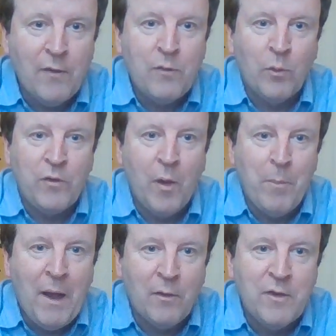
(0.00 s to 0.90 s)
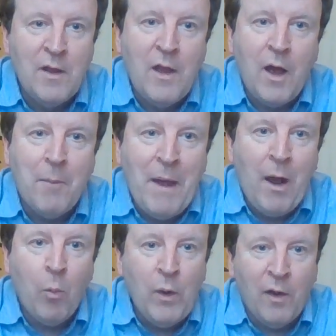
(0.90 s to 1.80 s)
It's also about
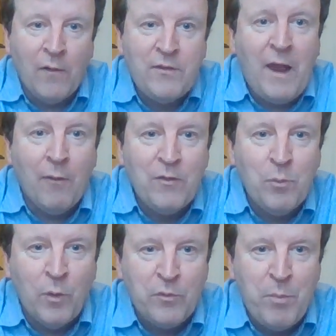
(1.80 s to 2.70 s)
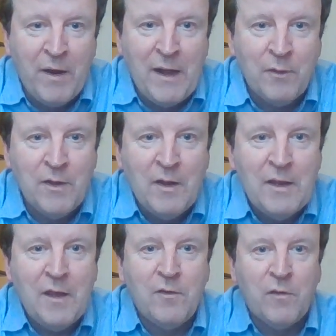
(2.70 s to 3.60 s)
how we ourselves will spread out
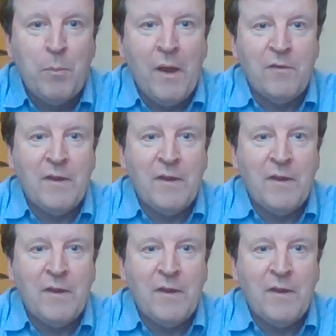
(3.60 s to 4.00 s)
into space.